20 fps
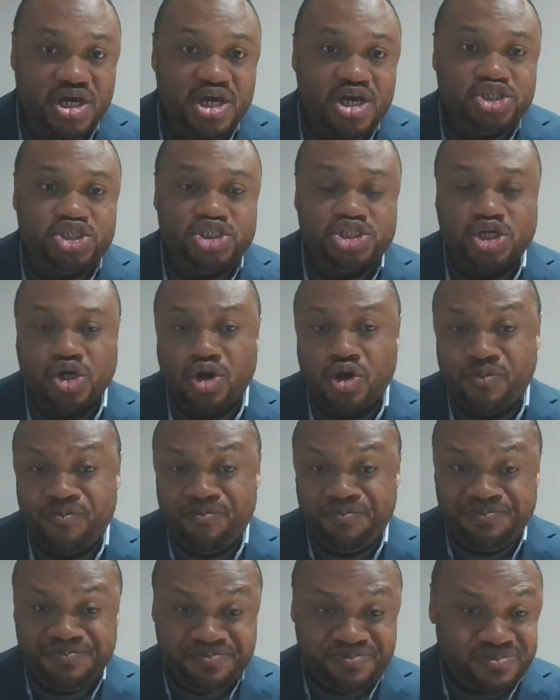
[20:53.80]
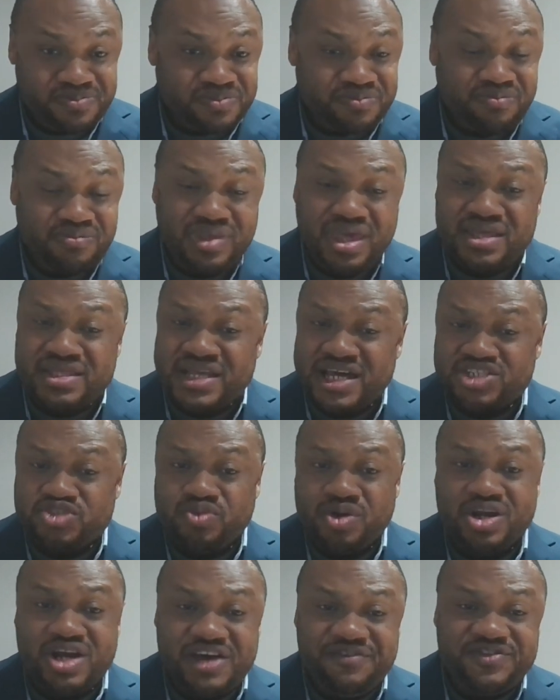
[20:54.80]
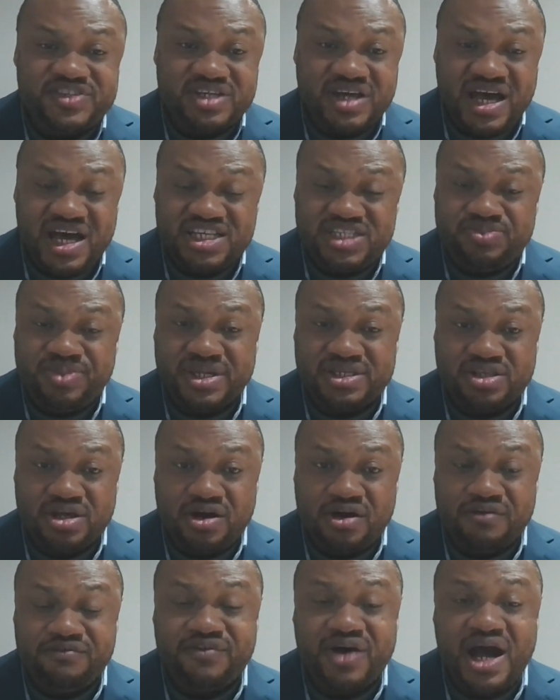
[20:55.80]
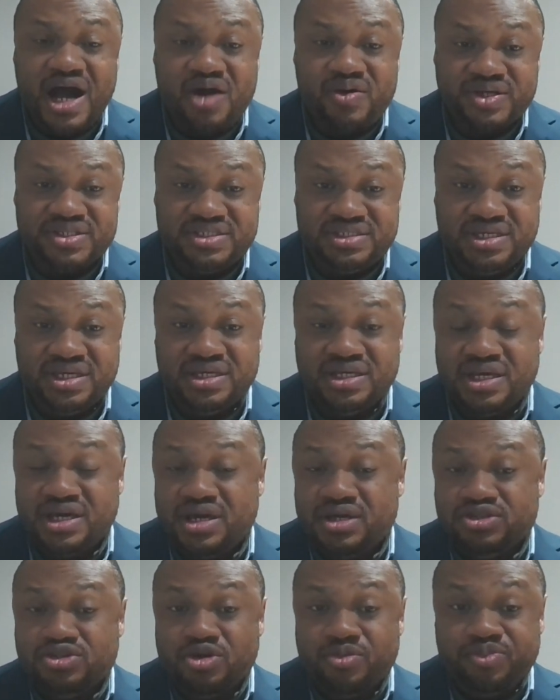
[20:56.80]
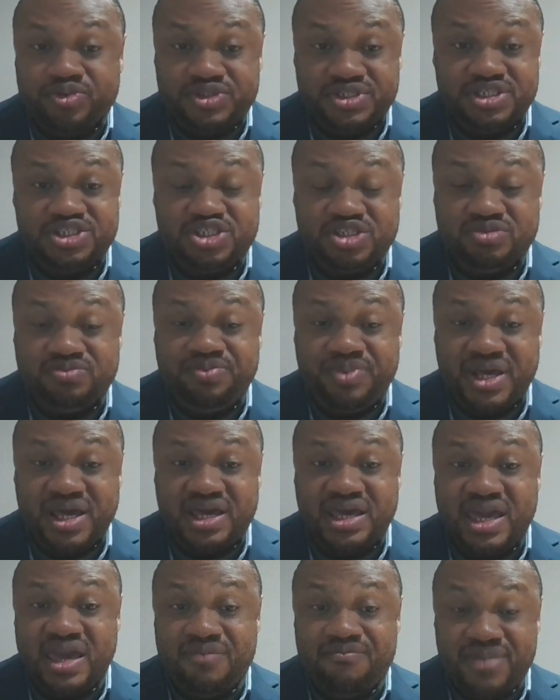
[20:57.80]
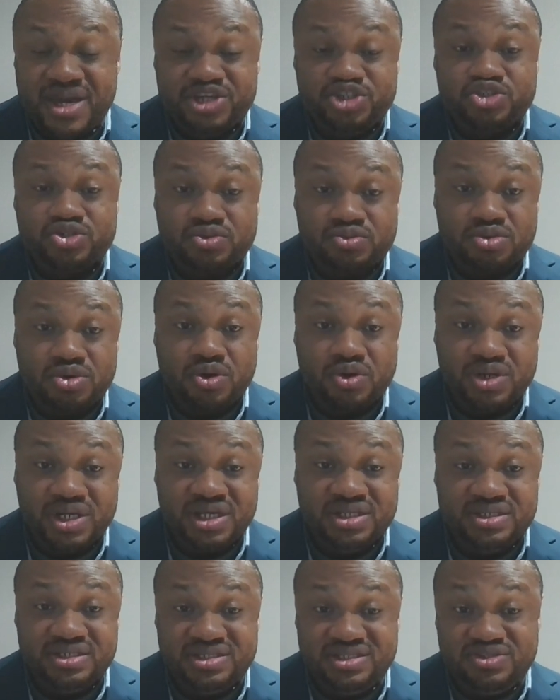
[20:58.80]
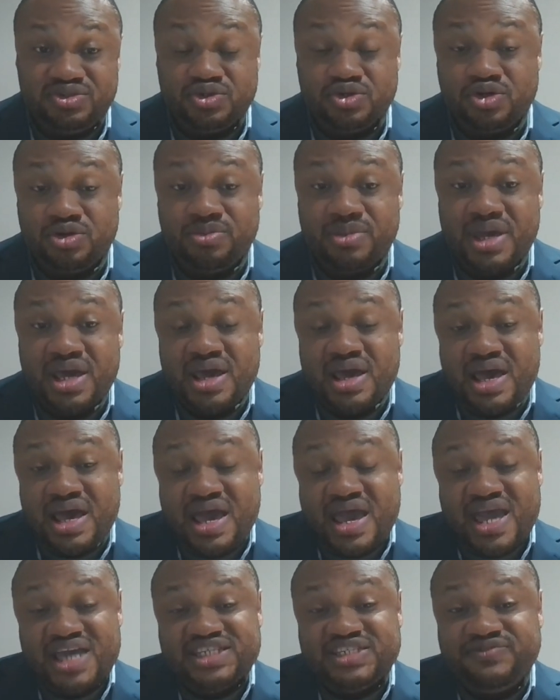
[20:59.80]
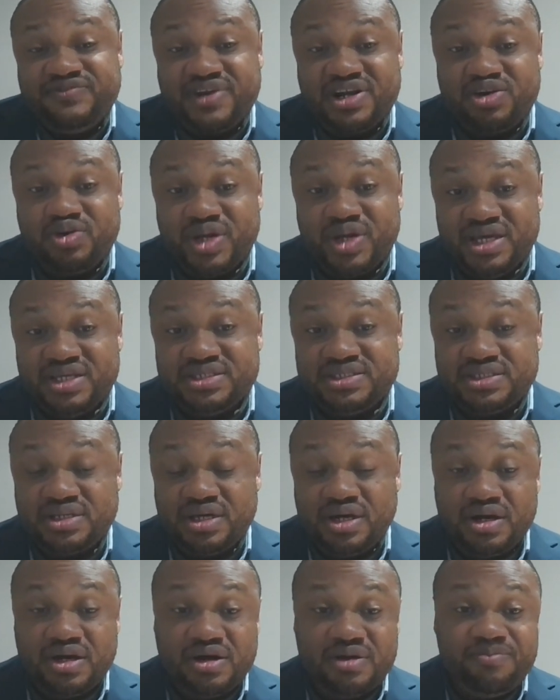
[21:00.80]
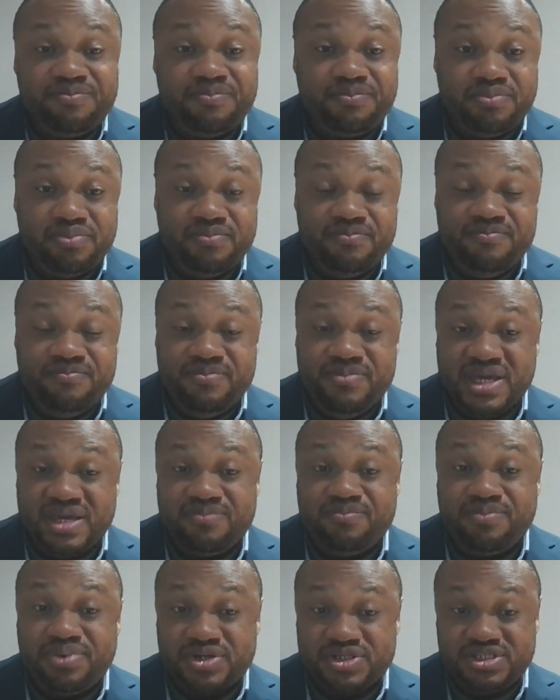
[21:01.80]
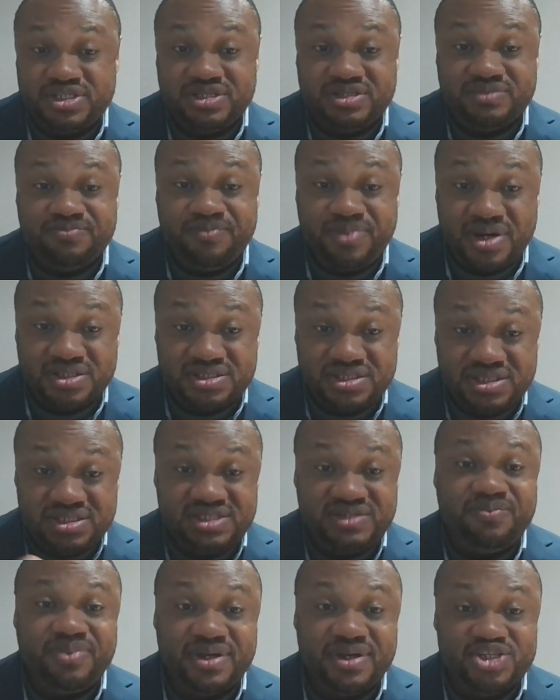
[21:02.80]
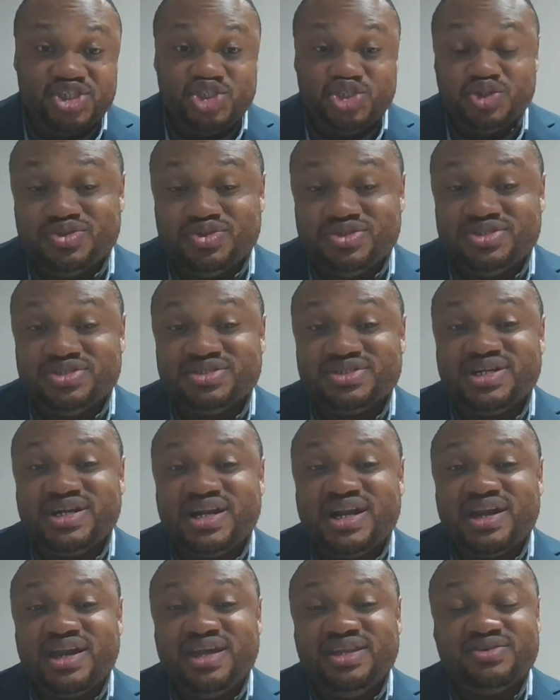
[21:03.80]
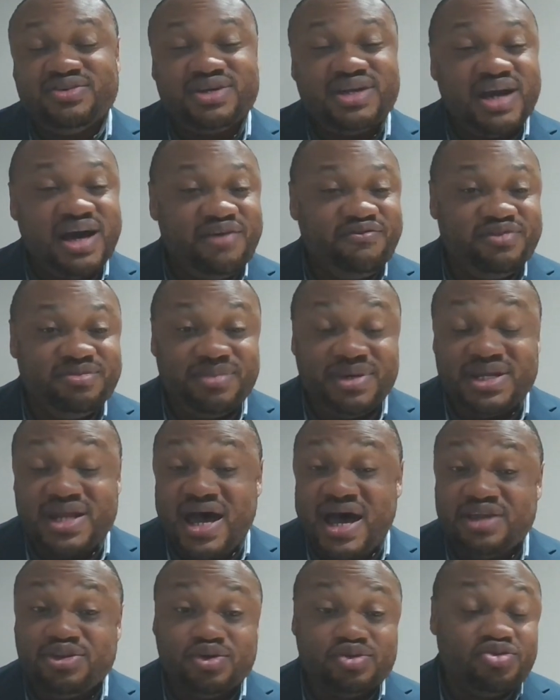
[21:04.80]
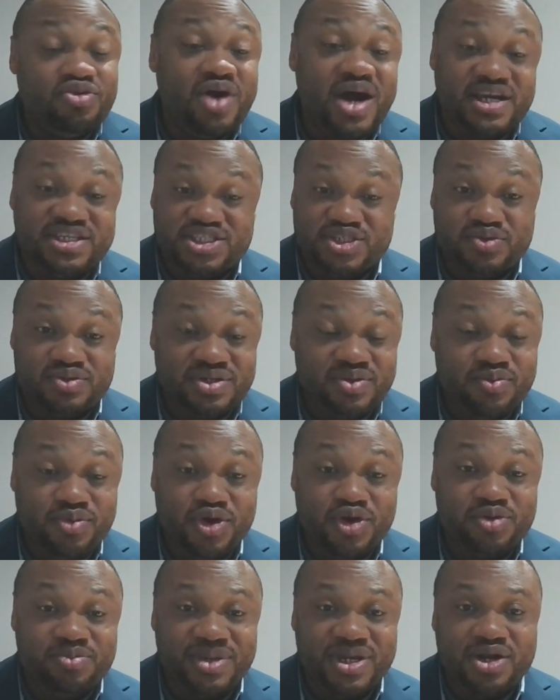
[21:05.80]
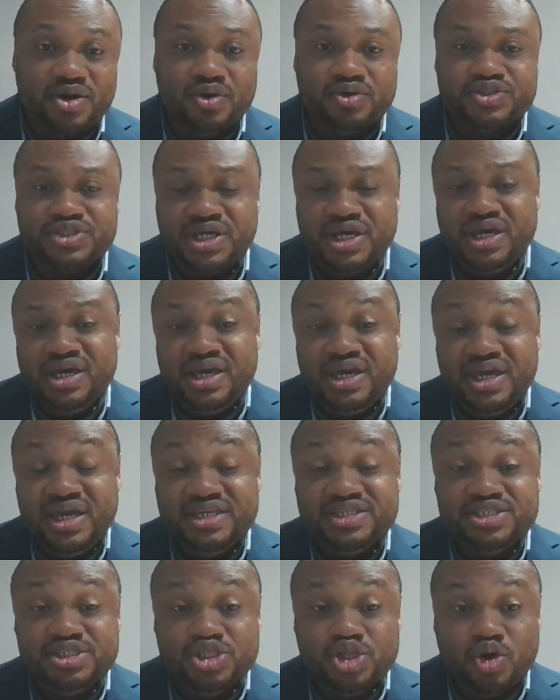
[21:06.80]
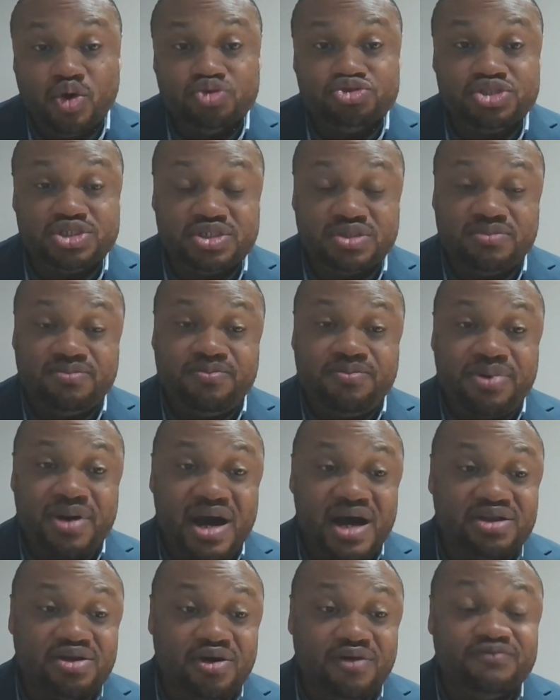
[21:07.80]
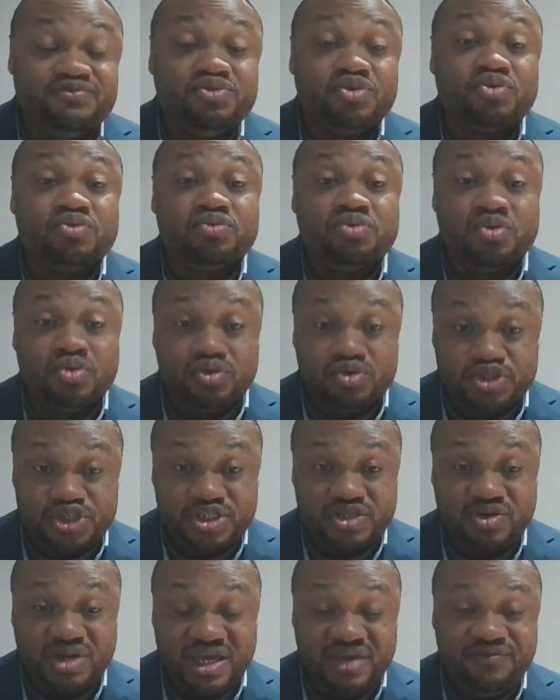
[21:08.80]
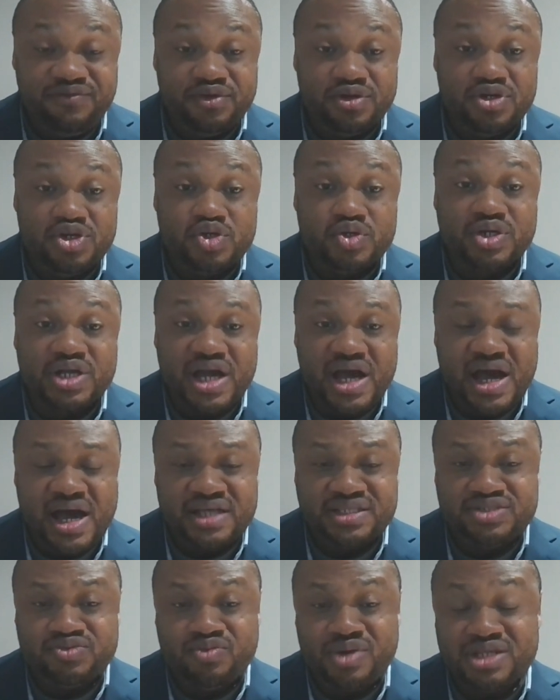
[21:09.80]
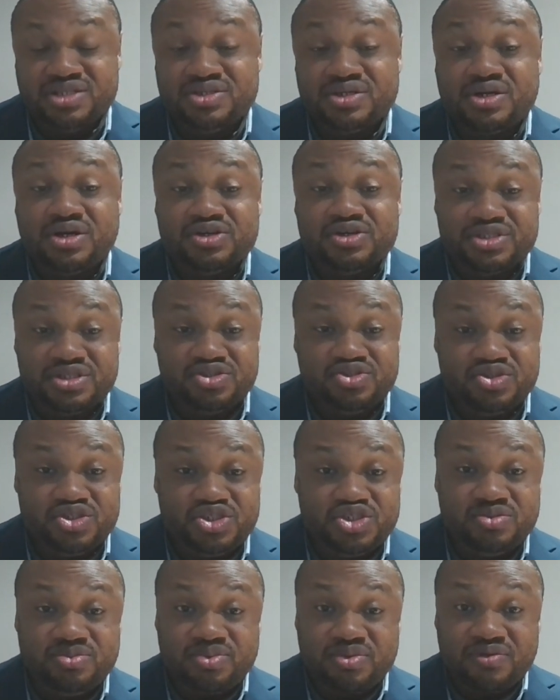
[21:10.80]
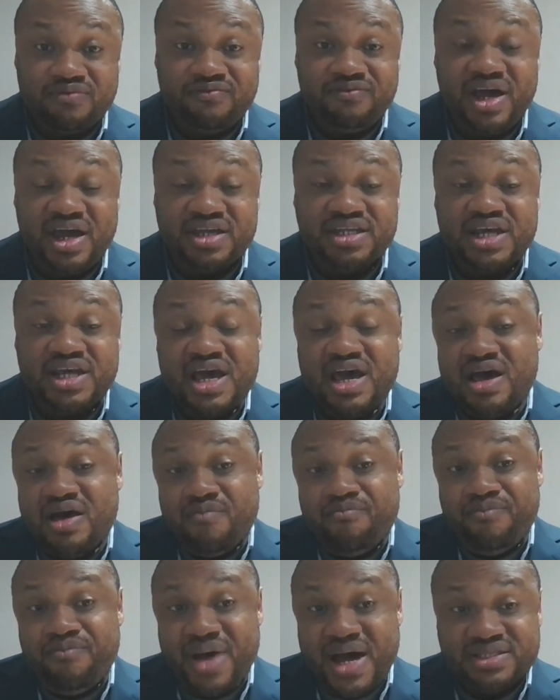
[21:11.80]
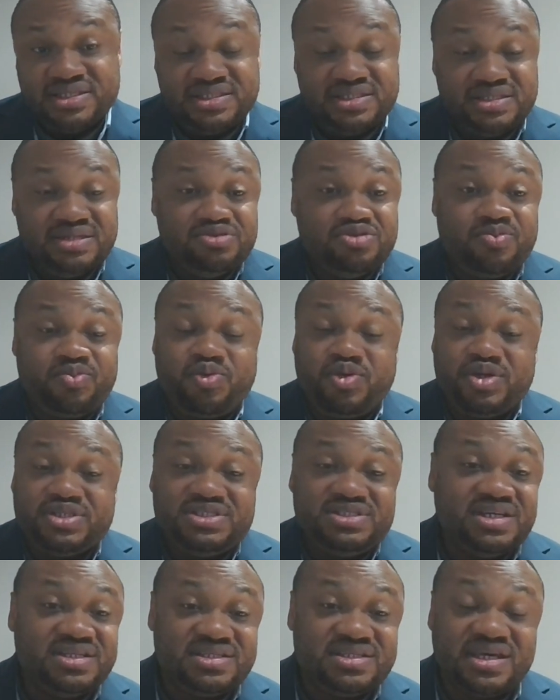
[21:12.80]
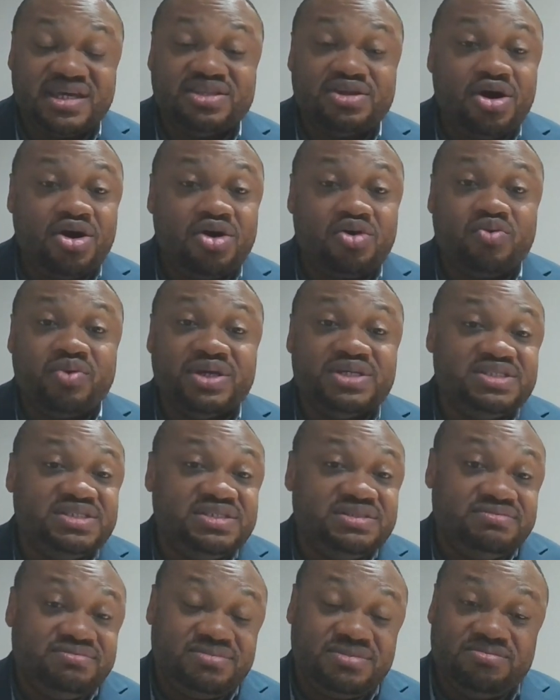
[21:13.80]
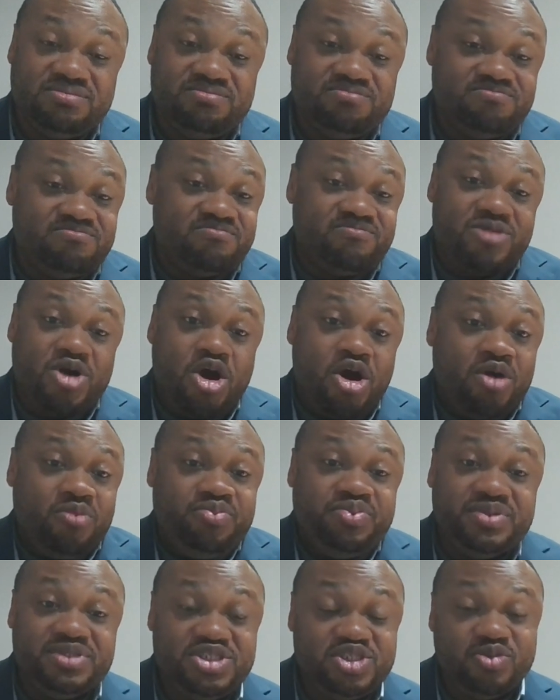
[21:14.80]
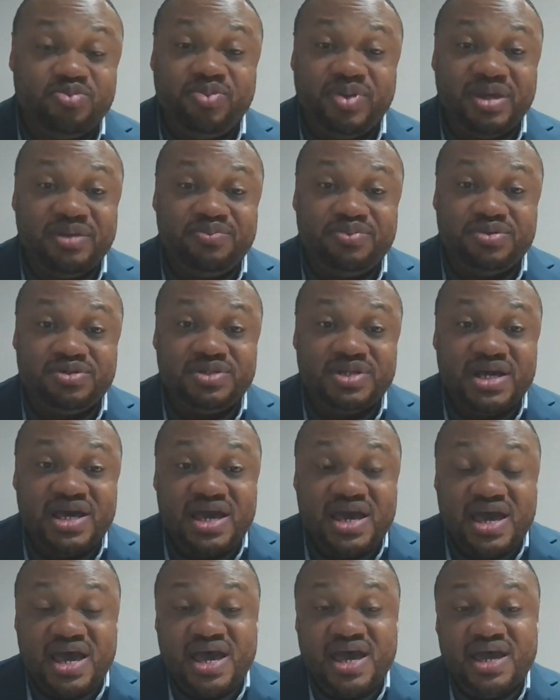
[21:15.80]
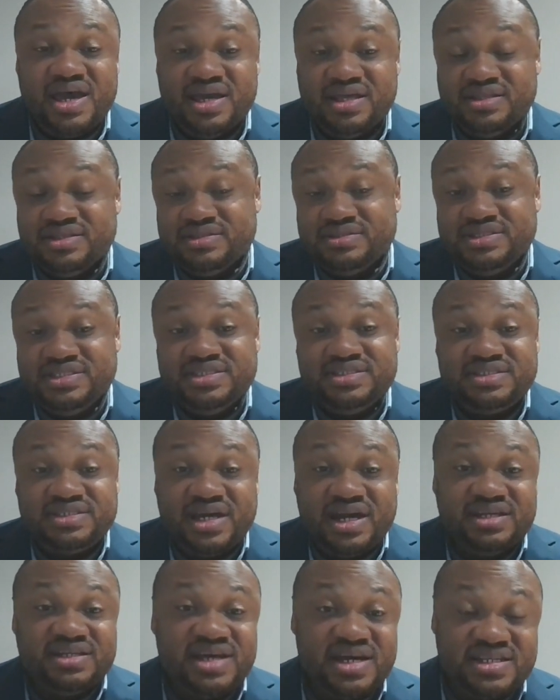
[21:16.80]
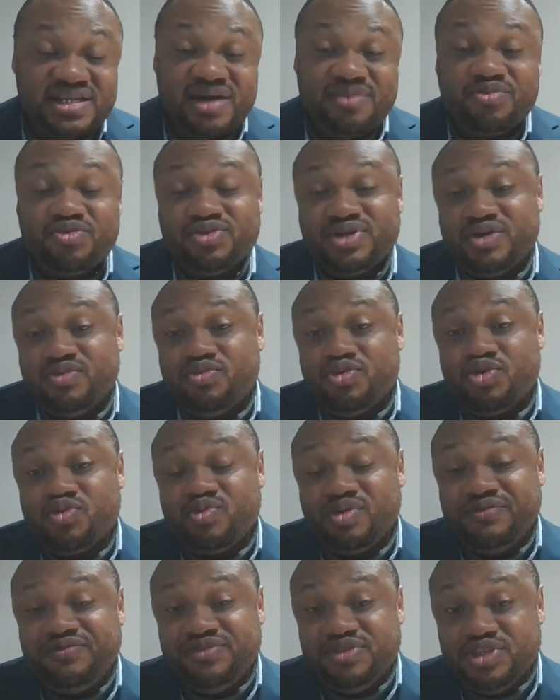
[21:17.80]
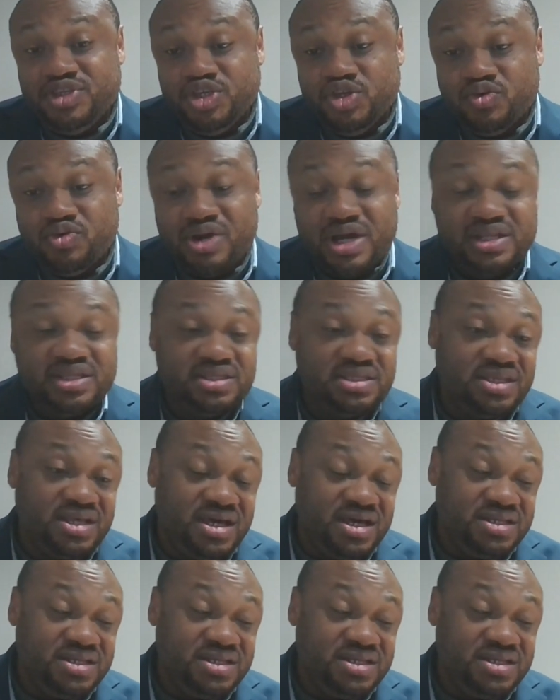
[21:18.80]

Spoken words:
So that's one aspect of how I see the opposition play a major role in this term. As far as being participant the in the government, I don't know how it's going to work because it's not part of the rules if you look at what the constitution provide. But the president can always open to people and decide that I'm going to work with you and